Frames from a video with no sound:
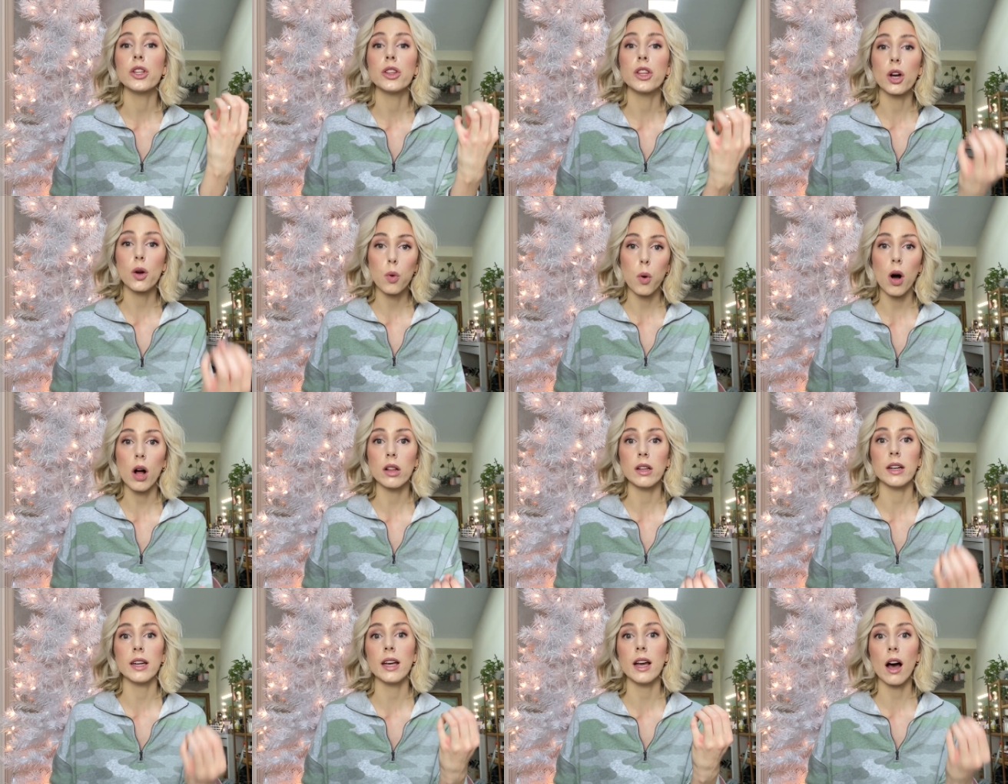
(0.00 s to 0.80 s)
the
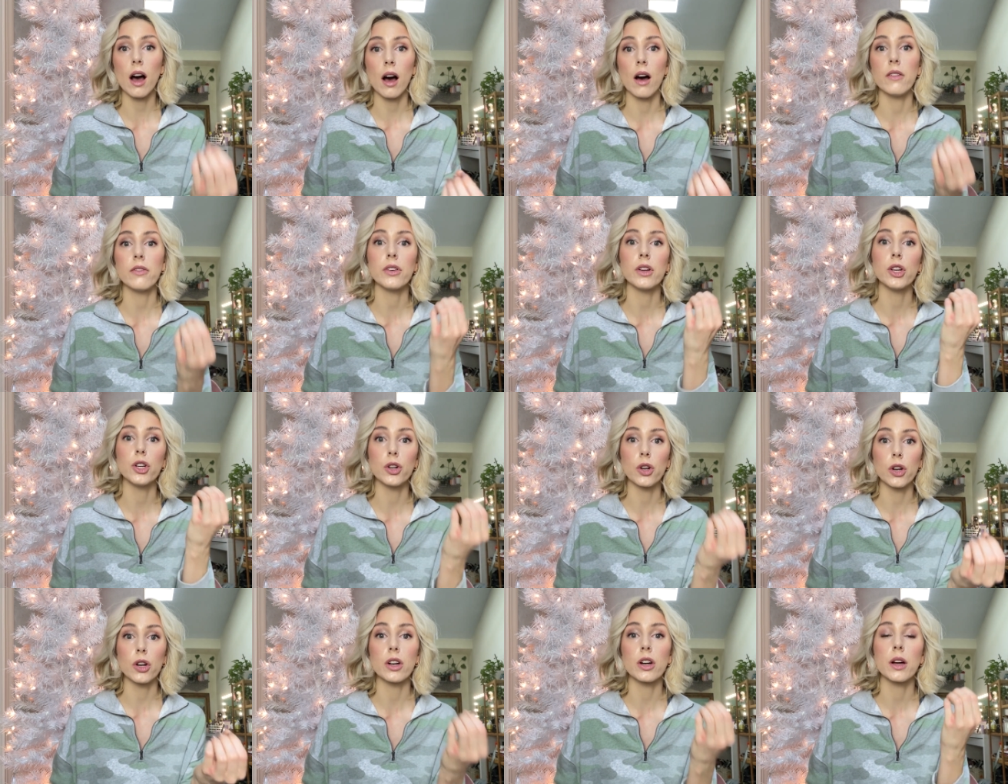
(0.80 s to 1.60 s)
quality of
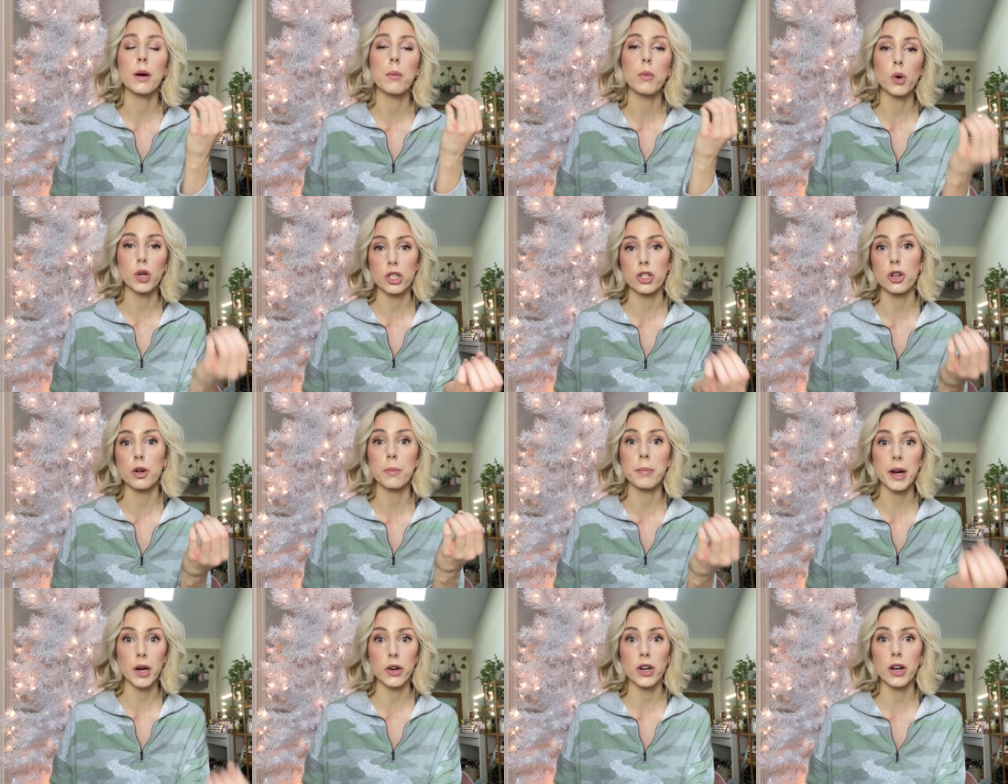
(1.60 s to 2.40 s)
your moisture
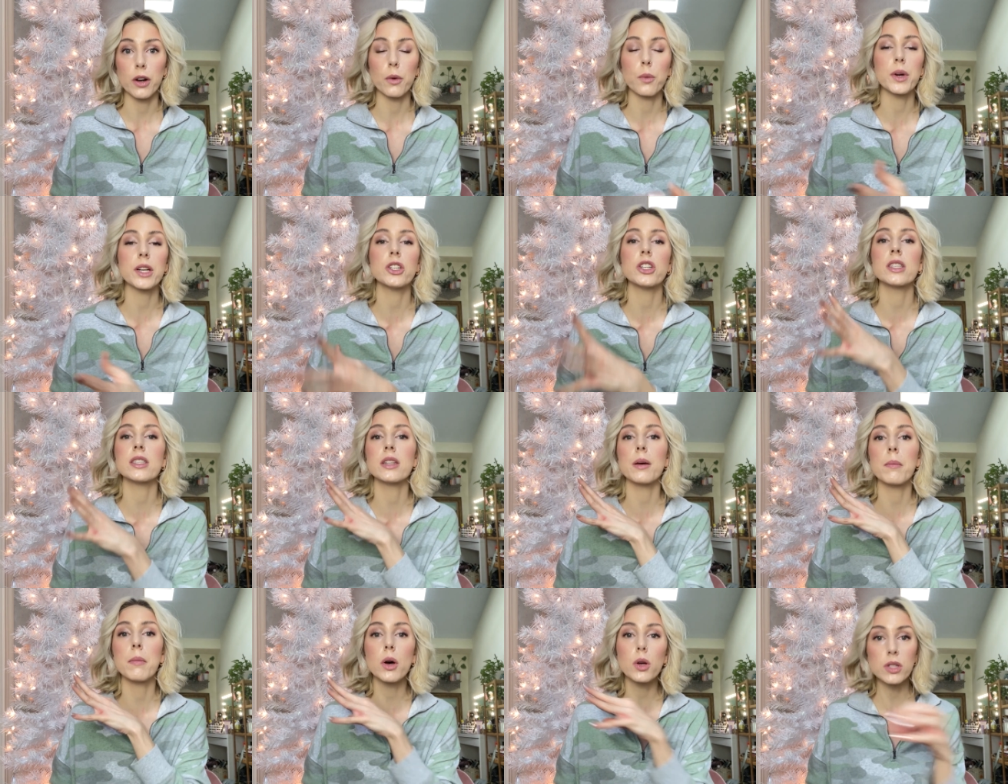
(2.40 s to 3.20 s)
barrier, which is
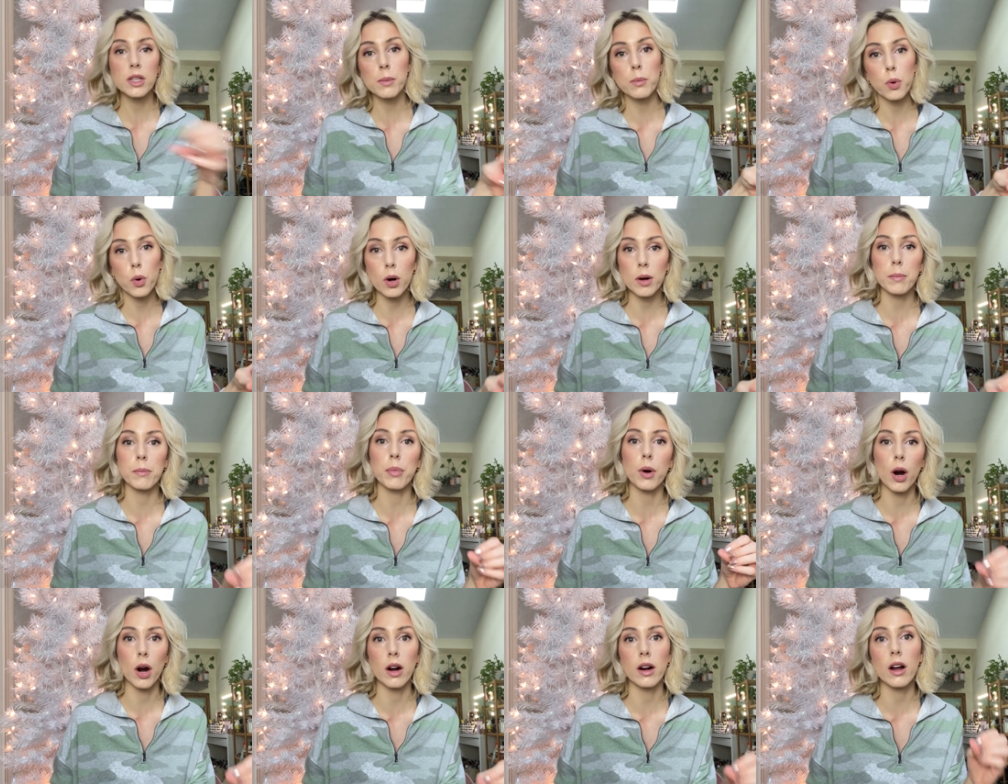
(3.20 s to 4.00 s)
the most important
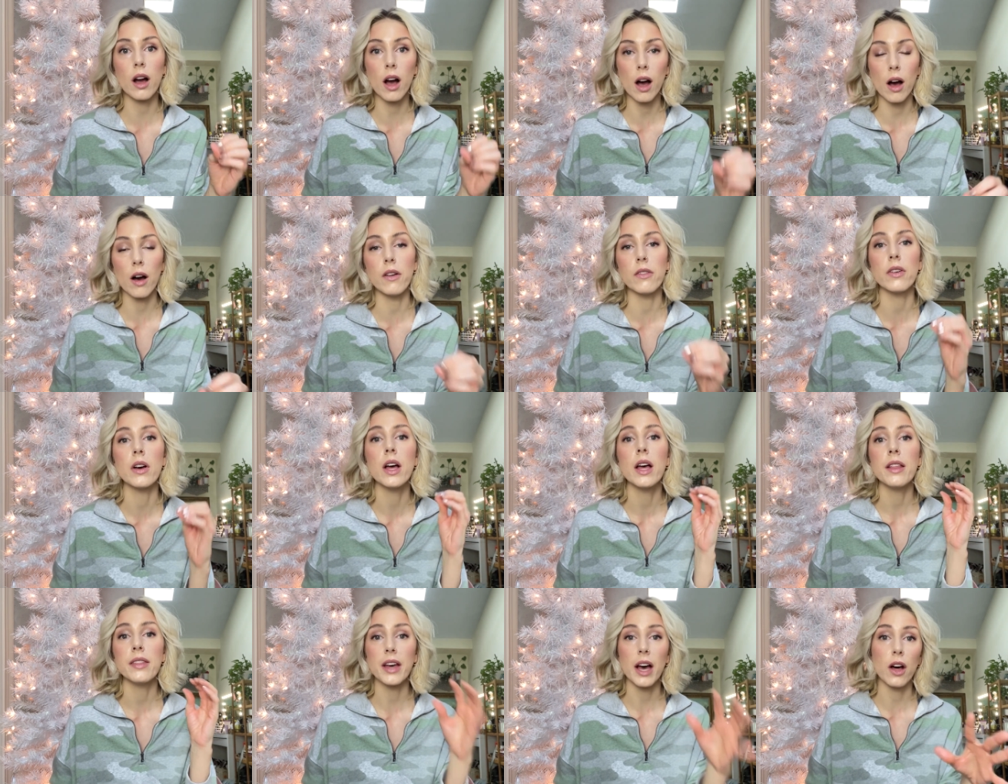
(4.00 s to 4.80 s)
part of
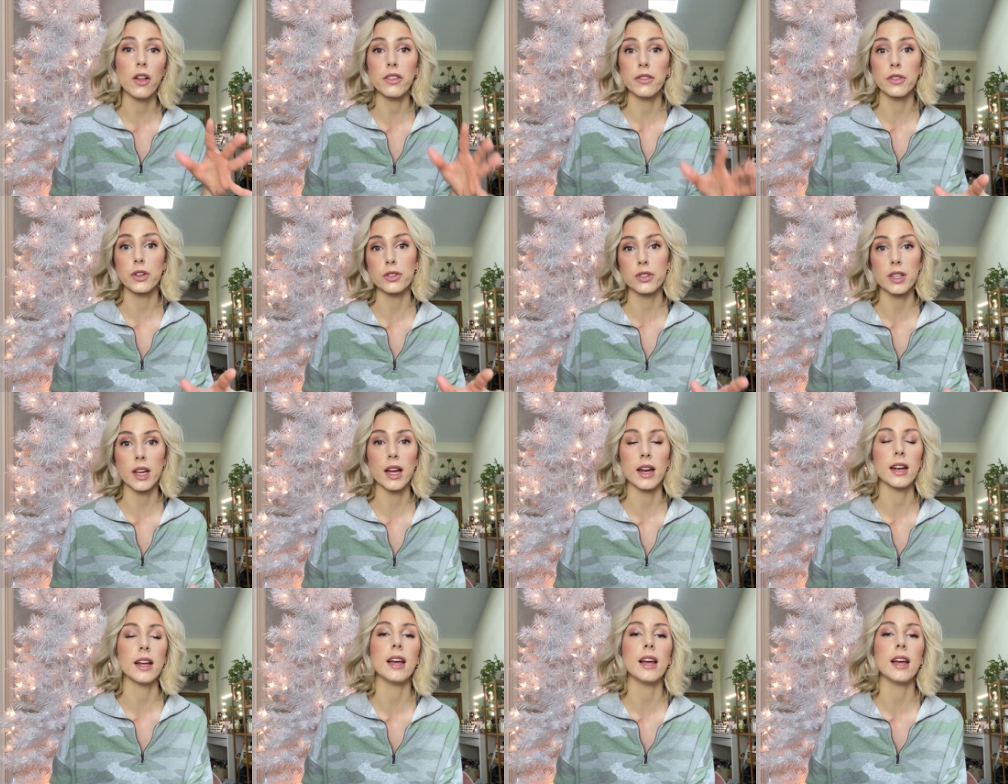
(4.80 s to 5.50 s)
the health of your skin.